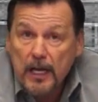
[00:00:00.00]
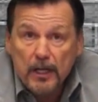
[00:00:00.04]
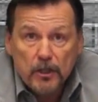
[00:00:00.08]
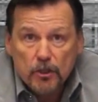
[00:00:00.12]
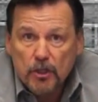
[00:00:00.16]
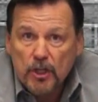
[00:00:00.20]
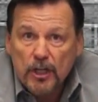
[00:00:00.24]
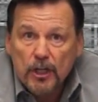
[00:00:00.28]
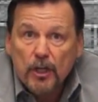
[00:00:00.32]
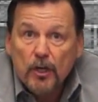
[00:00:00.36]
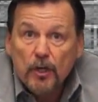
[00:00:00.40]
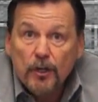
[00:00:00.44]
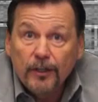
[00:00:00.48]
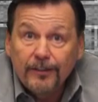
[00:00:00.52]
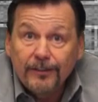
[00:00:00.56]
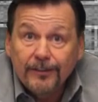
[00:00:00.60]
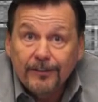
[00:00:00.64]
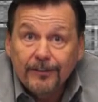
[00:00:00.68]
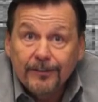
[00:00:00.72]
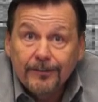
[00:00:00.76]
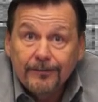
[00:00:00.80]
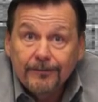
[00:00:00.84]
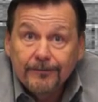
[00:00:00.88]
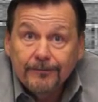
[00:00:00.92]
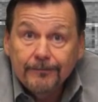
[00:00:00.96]
and she
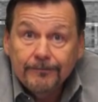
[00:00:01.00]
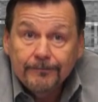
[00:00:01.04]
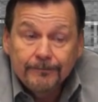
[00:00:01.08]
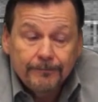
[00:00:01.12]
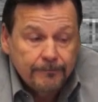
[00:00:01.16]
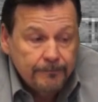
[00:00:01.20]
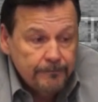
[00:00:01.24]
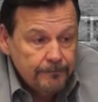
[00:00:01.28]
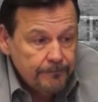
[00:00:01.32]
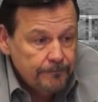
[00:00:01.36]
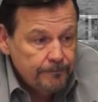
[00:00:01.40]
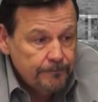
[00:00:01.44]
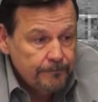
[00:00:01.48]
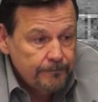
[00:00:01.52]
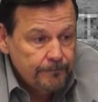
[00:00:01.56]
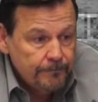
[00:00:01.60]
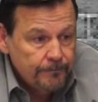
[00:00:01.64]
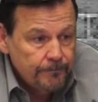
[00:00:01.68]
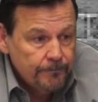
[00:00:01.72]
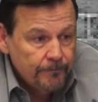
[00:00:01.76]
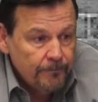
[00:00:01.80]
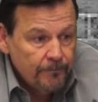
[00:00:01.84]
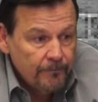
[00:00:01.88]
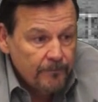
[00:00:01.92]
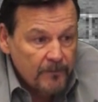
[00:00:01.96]
couldn't.
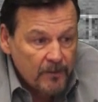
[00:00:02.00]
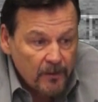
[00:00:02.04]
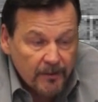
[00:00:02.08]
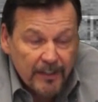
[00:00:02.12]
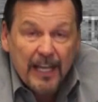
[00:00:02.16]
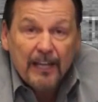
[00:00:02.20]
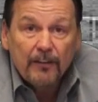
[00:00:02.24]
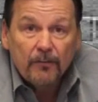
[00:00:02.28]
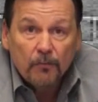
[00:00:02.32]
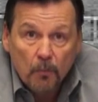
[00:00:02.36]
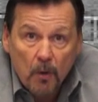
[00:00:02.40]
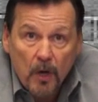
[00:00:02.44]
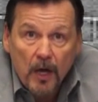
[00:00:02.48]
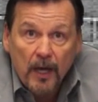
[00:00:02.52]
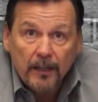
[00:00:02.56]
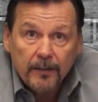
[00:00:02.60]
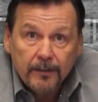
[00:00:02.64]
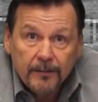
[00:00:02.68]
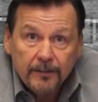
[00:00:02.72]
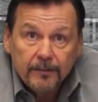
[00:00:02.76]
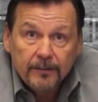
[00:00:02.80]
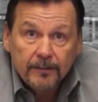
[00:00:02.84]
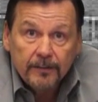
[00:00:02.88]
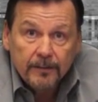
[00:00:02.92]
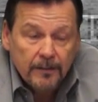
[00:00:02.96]
So guess what?